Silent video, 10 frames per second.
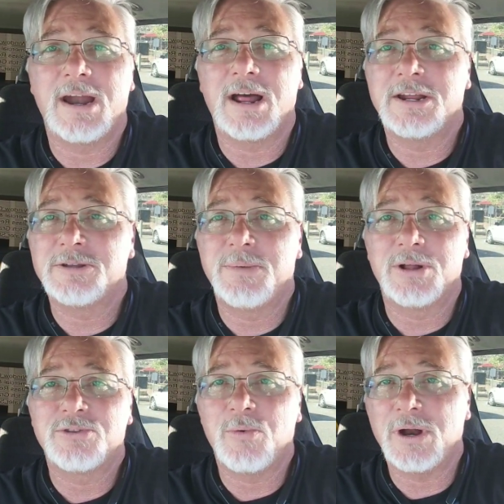on his
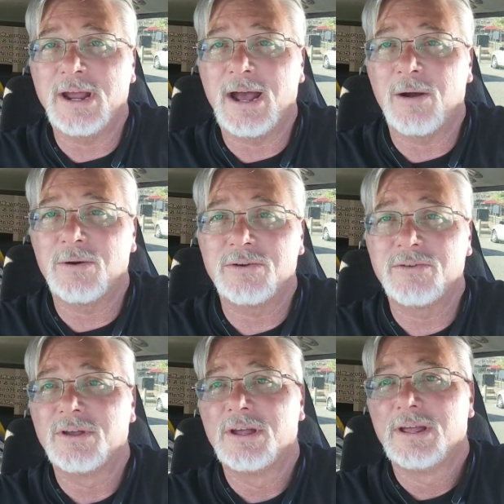belt 20 hours,
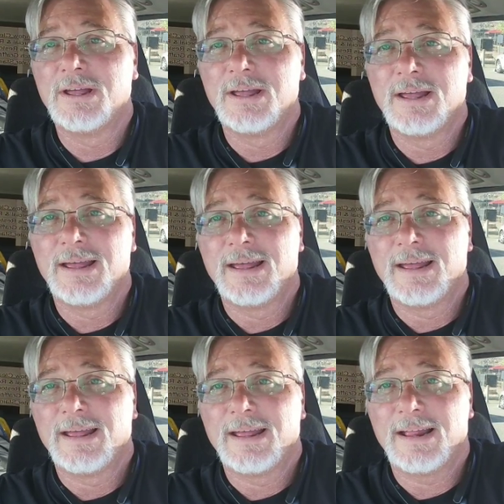
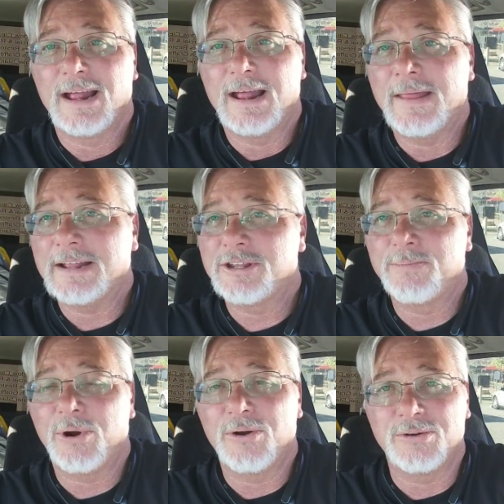and that's the
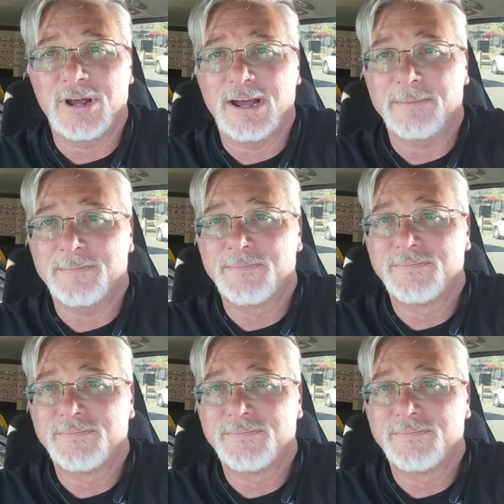prototype.